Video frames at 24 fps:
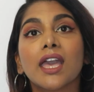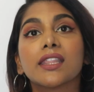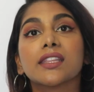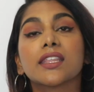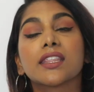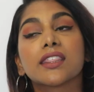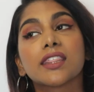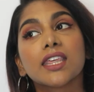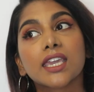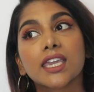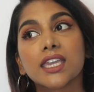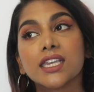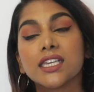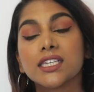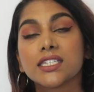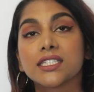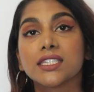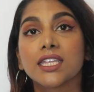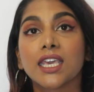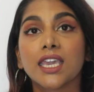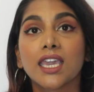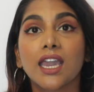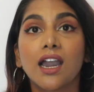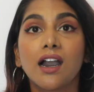The thing
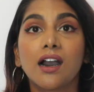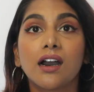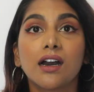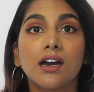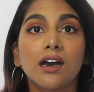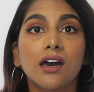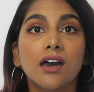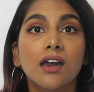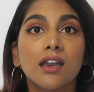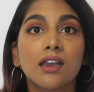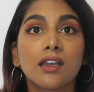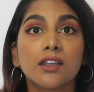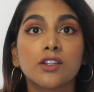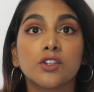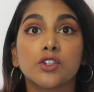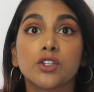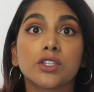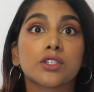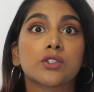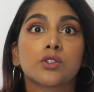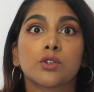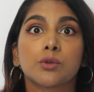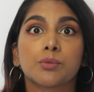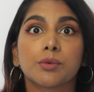is, they are
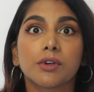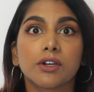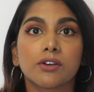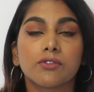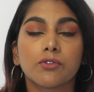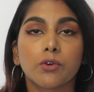just super